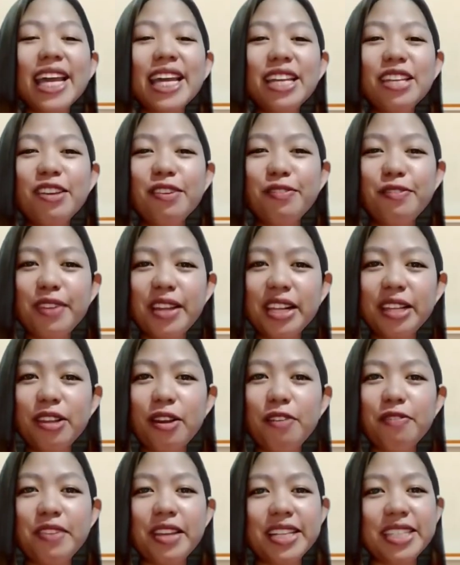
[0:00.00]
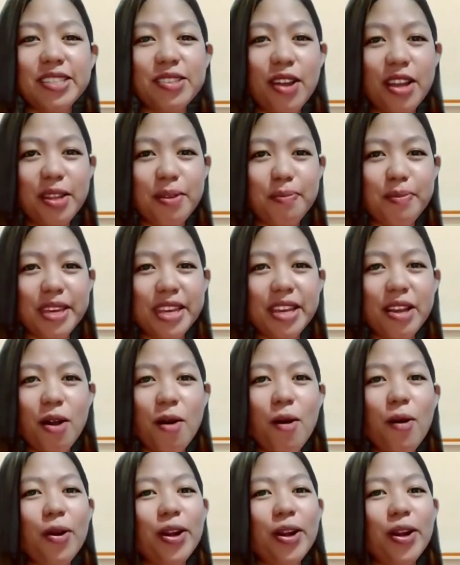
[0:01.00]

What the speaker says: in the field of taxonomy,